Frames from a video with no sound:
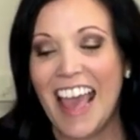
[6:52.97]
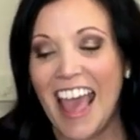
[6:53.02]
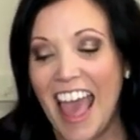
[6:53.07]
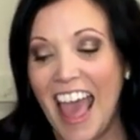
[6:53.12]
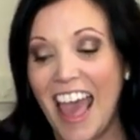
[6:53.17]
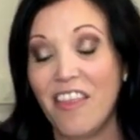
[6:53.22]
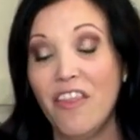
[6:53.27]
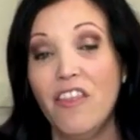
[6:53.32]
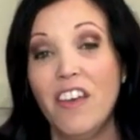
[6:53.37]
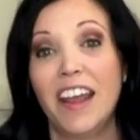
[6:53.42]

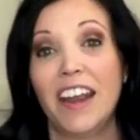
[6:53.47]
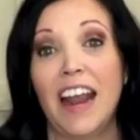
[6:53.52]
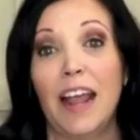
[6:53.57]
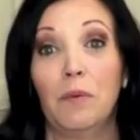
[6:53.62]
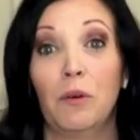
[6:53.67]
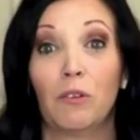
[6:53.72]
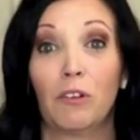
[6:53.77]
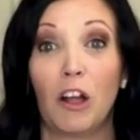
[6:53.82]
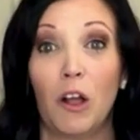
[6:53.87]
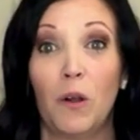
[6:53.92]
And then I
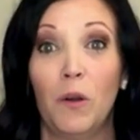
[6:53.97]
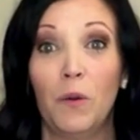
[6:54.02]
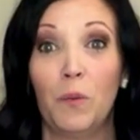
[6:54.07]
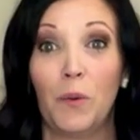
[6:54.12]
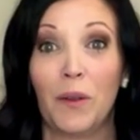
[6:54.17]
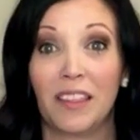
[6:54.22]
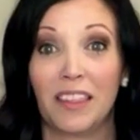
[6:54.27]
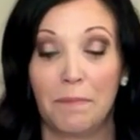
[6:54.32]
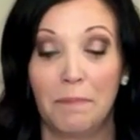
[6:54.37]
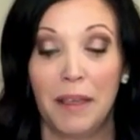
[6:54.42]
will go
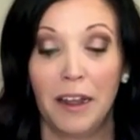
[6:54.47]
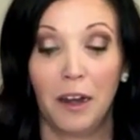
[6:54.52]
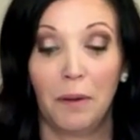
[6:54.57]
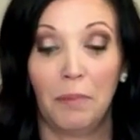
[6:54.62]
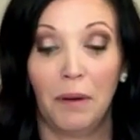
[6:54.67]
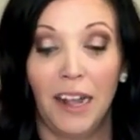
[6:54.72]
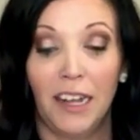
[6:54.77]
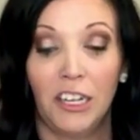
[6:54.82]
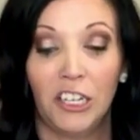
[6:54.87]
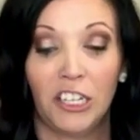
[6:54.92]
with the bigger
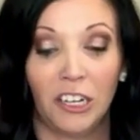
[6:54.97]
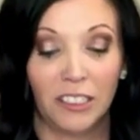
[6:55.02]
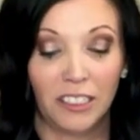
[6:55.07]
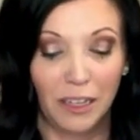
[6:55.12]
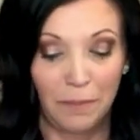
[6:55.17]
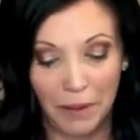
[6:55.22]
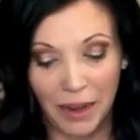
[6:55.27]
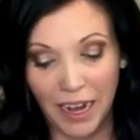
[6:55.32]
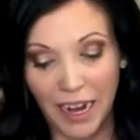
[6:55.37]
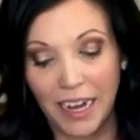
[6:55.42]
brush, I'll
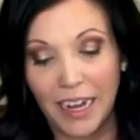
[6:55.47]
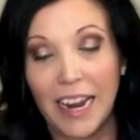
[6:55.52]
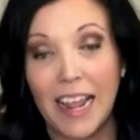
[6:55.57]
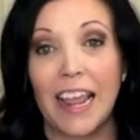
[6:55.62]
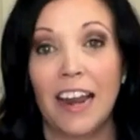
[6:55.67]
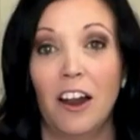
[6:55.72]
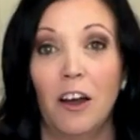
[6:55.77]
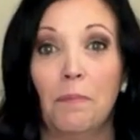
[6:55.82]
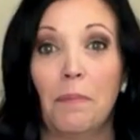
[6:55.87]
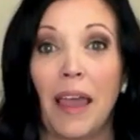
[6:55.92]
dip it in
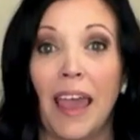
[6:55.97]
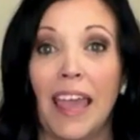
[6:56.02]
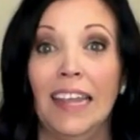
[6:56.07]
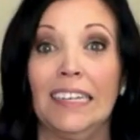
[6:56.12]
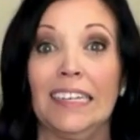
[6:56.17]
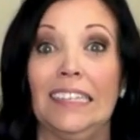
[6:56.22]
and I'll paint